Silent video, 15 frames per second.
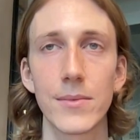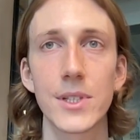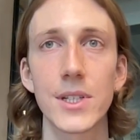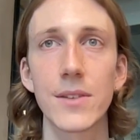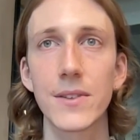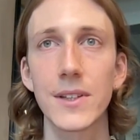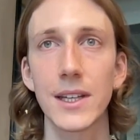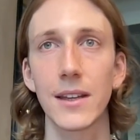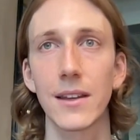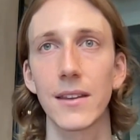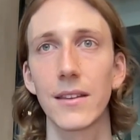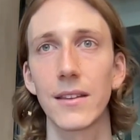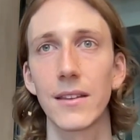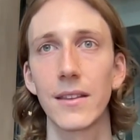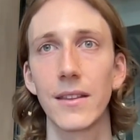
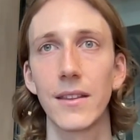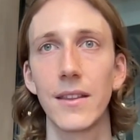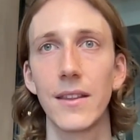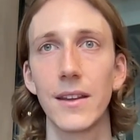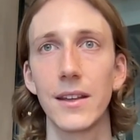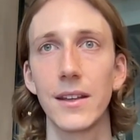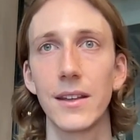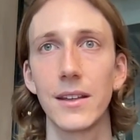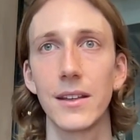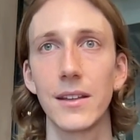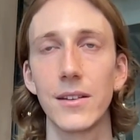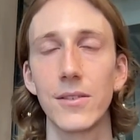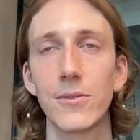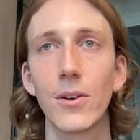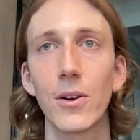shifting
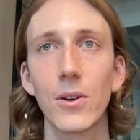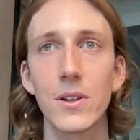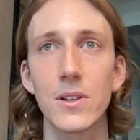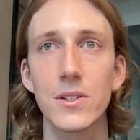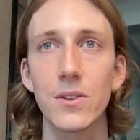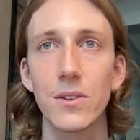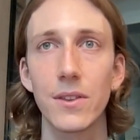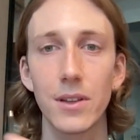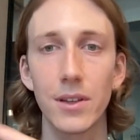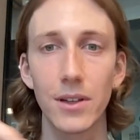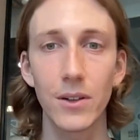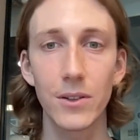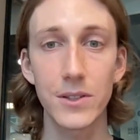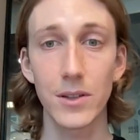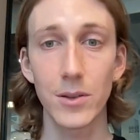the focus
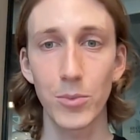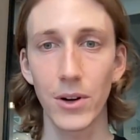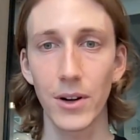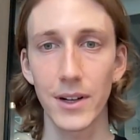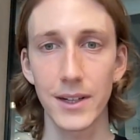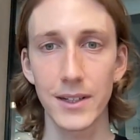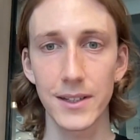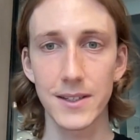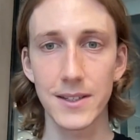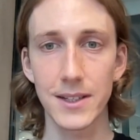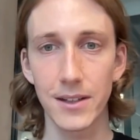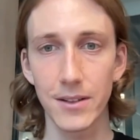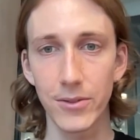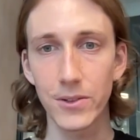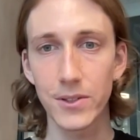onto the product
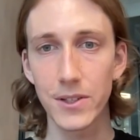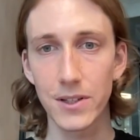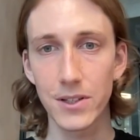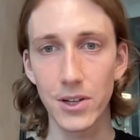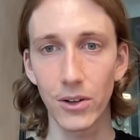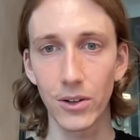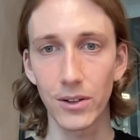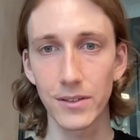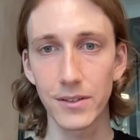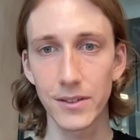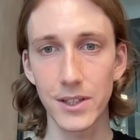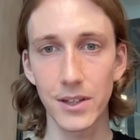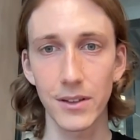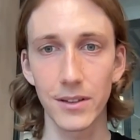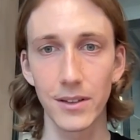instead of onto the token.
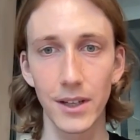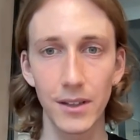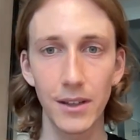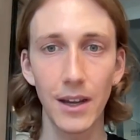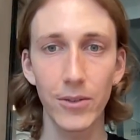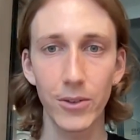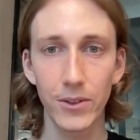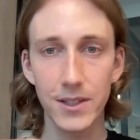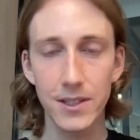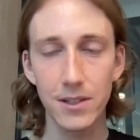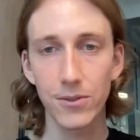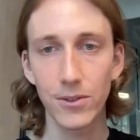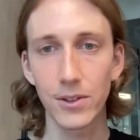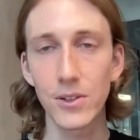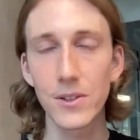So you have all these
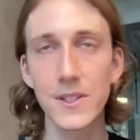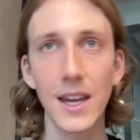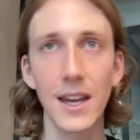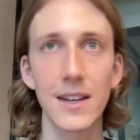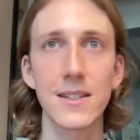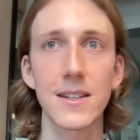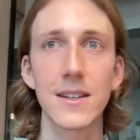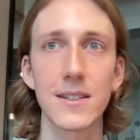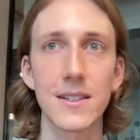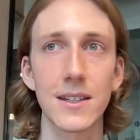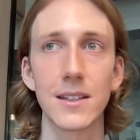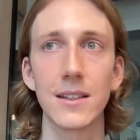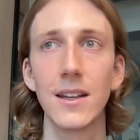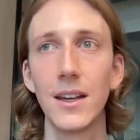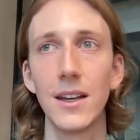different use cases,
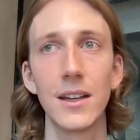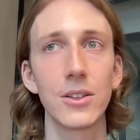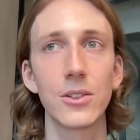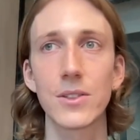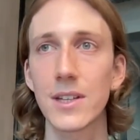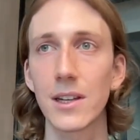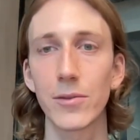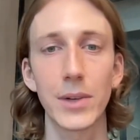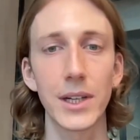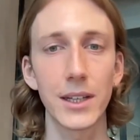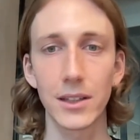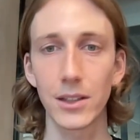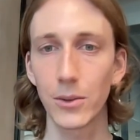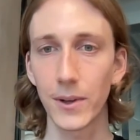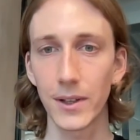and you just have money
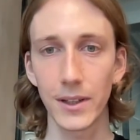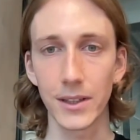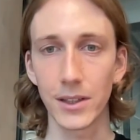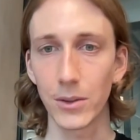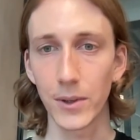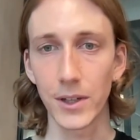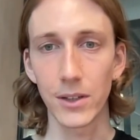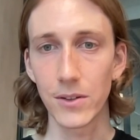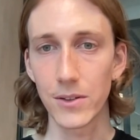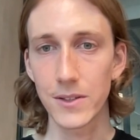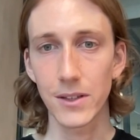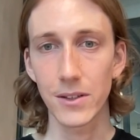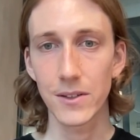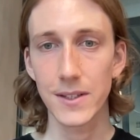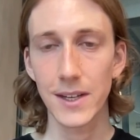in your wallet, and you want to use
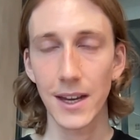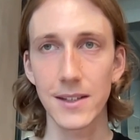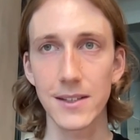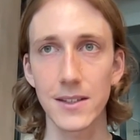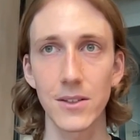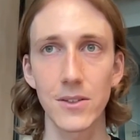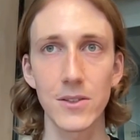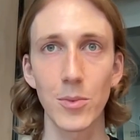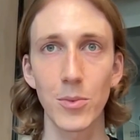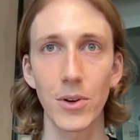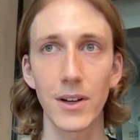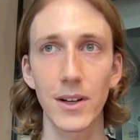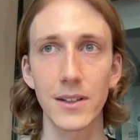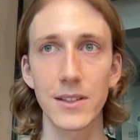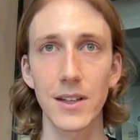the use case, use the
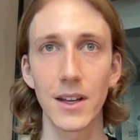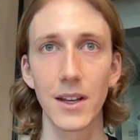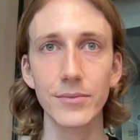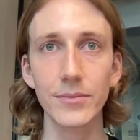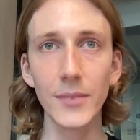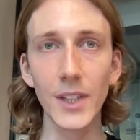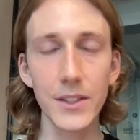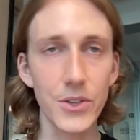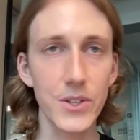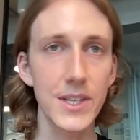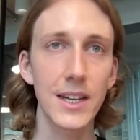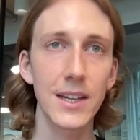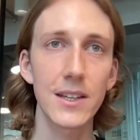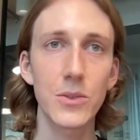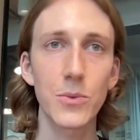product. So
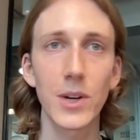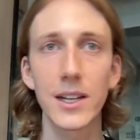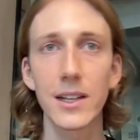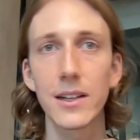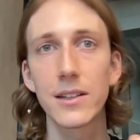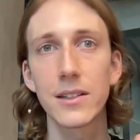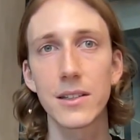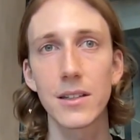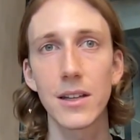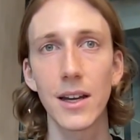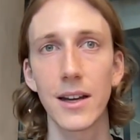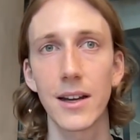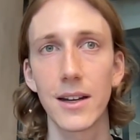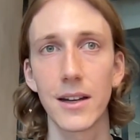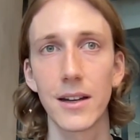staking's one,
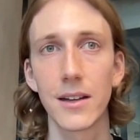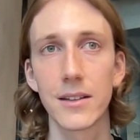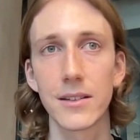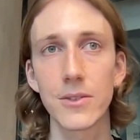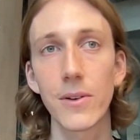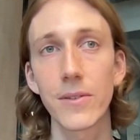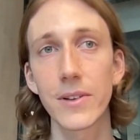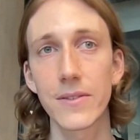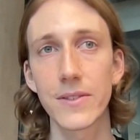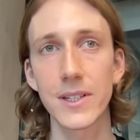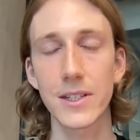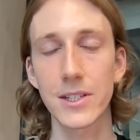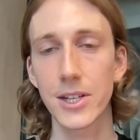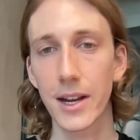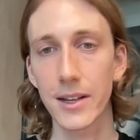derivatives
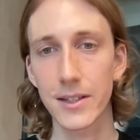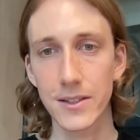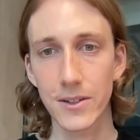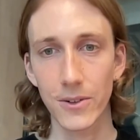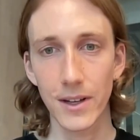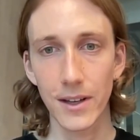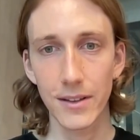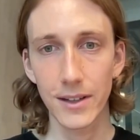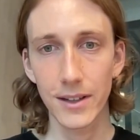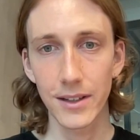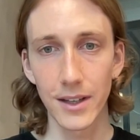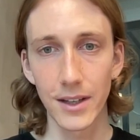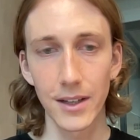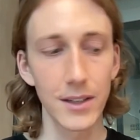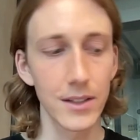exchanges are another.
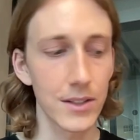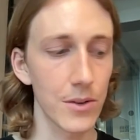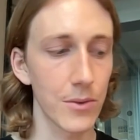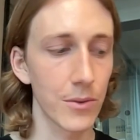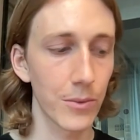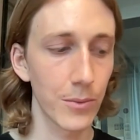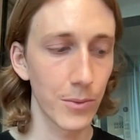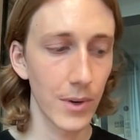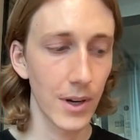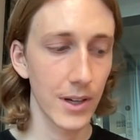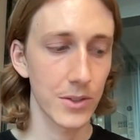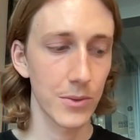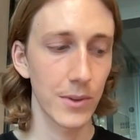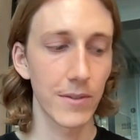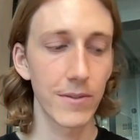So
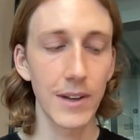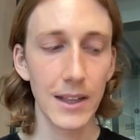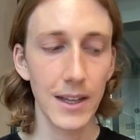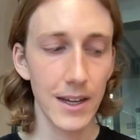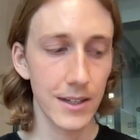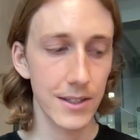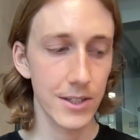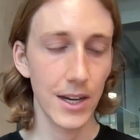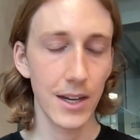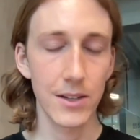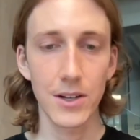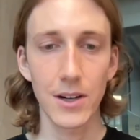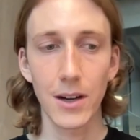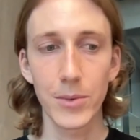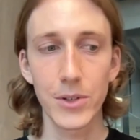worked with Vela
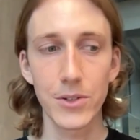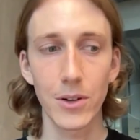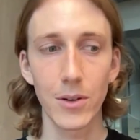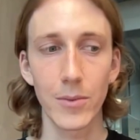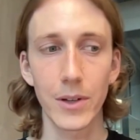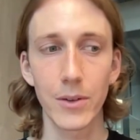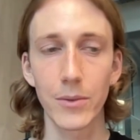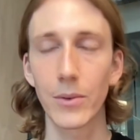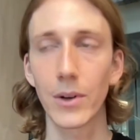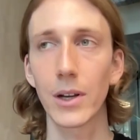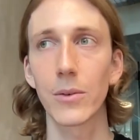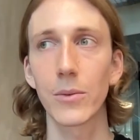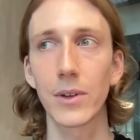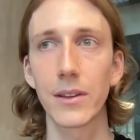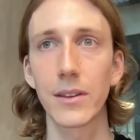Exchange and Arbitrum, and
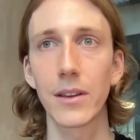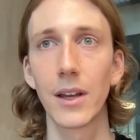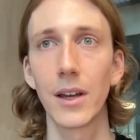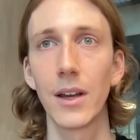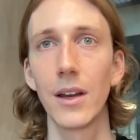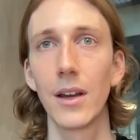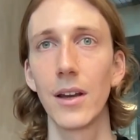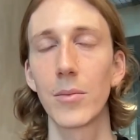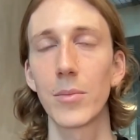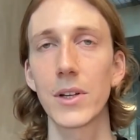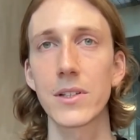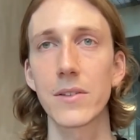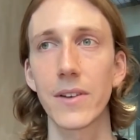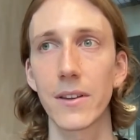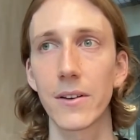working with a
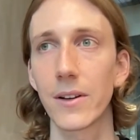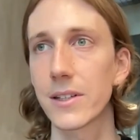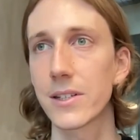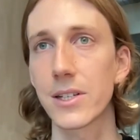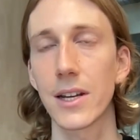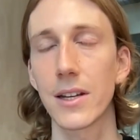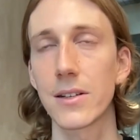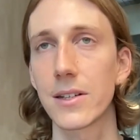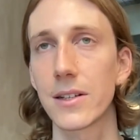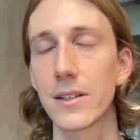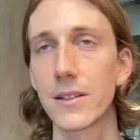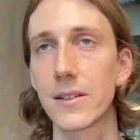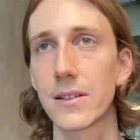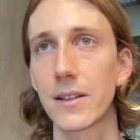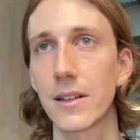bunch of other
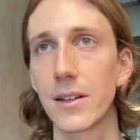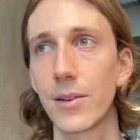exchanges,